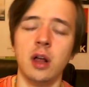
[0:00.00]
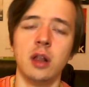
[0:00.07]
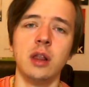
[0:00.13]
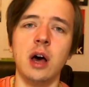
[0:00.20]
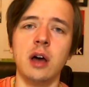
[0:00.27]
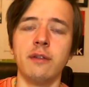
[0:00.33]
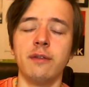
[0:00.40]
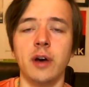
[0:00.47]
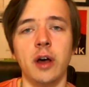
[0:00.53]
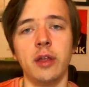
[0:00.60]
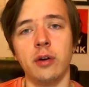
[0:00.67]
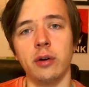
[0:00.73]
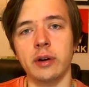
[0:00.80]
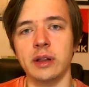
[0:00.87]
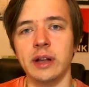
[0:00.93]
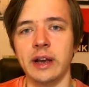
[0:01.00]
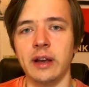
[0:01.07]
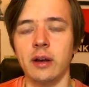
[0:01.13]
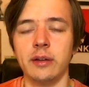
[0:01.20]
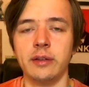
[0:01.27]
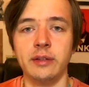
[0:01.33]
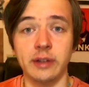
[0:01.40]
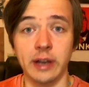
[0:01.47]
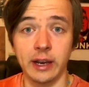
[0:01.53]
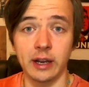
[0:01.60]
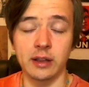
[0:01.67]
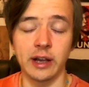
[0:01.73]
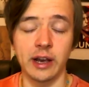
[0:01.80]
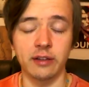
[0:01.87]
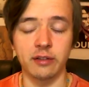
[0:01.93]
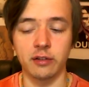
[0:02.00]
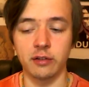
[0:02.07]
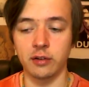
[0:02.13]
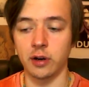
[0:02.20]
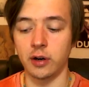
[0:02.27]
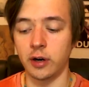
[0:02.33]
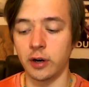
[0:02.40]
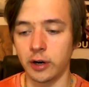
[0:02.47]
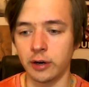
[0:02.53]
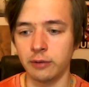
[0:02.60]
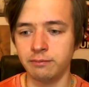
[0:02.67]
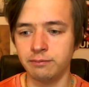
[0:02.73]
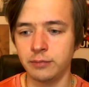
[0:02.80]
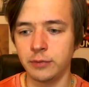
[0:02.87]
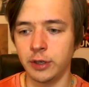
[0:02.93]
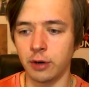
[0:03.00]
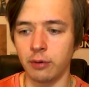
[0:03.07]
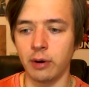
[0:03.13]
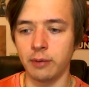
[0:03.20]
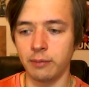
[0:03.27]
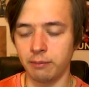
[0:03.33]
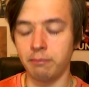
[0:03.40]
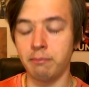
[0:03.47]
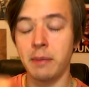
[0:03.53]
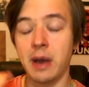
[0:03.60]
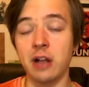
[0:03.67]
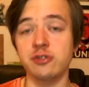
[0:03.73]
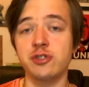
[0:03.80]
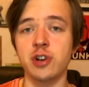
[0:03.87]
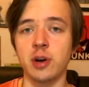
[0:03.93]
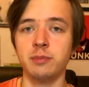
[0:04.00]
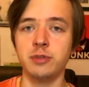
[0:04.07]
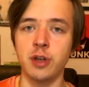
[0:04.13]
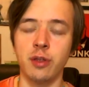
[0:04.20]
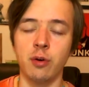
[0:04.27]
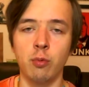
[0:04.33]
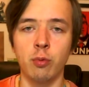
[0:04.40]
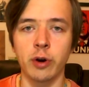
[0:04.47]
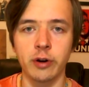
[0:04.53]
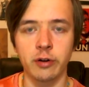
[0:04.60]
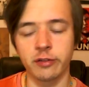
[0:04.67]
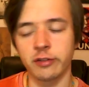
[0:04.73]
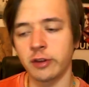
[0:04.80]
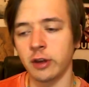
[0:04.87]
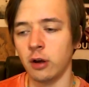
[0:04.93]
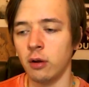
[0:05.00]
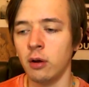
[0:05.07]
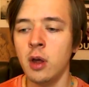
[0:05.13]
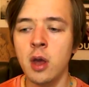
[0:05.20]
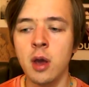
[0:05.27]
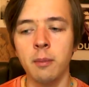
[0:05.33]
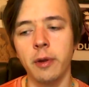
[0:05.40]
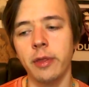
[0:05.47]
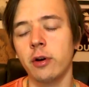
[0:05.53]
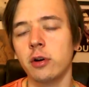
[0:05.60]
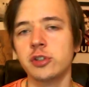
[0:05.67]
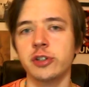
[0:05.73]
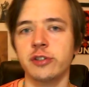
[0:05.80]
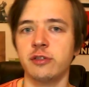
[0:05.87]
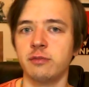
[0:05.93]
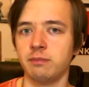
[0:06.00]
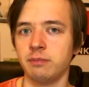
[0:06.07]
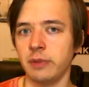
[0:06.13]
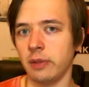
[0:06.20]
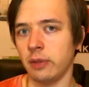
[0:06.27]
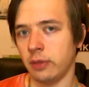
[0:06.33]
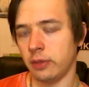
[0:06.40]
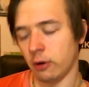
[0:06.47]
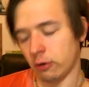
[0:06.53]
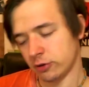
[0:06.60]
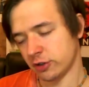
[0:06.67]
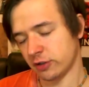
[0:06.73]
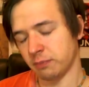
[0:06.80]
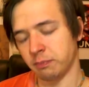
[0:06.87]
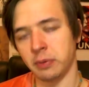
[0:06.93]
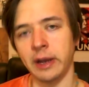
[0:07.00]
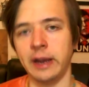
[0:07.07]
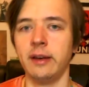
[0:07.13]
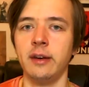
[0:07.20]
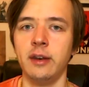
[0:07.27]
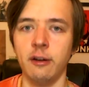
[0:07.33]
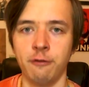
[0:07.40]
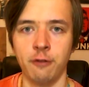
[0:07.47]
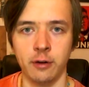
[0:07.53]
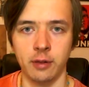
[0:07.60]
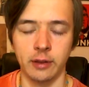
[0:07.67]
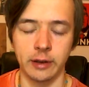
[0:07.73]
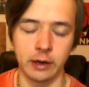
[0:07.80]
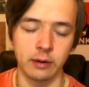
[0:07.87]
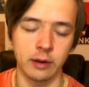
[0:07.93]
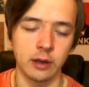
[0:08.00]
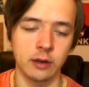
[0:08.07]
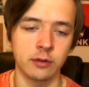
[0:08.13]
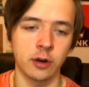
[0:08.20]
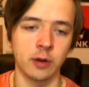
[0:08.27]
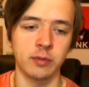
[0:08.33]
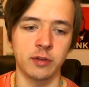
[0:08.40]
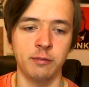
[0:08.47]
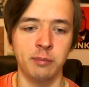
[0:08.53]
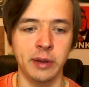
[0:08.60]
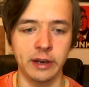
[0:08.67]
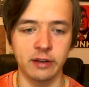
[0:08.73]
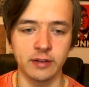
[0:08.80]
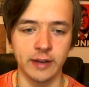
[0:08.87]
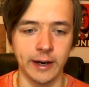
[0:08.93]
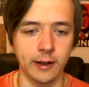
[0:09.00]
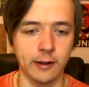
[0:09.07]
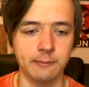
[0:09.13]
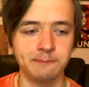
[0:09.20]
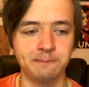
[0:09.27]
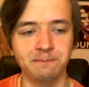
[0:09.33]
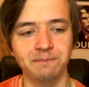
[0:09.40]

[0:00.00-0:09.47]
A lot of other tank classes are, you know, match up to the warrior skill, but they're just played differently in terms of playstyle.